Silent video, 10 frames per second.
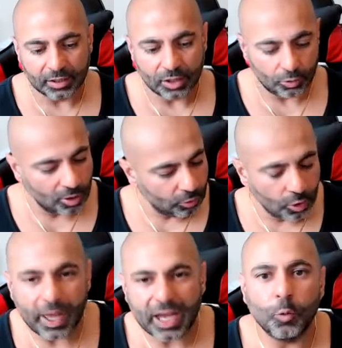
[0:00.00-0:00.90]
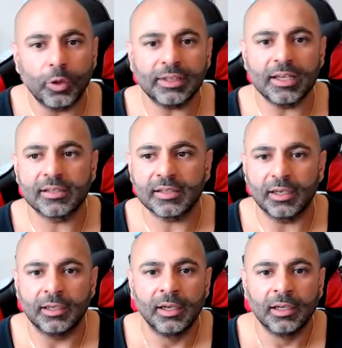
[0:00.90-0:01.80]
Go, no matter what they
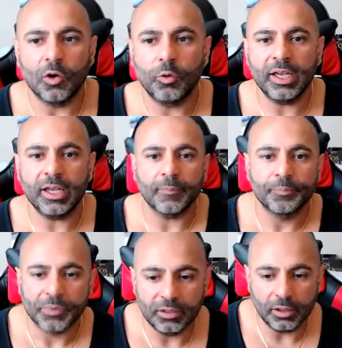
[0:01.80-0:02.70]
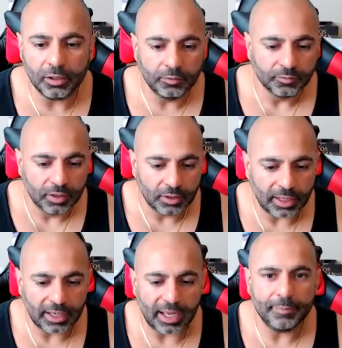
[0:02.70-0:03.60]
say, go, Wik, you know,
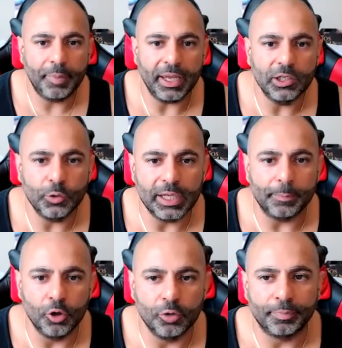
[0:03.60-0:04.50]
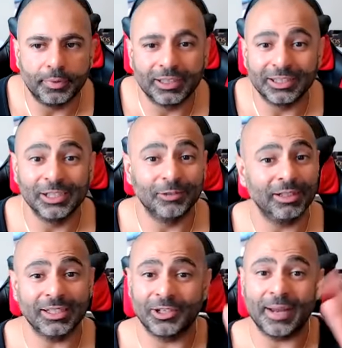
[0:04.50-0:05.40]
I, I bet you eat poop. Go, you know
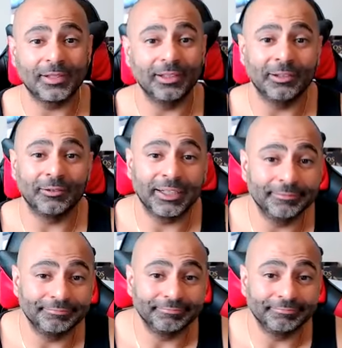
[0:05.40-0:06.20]
what? You're absolutely right.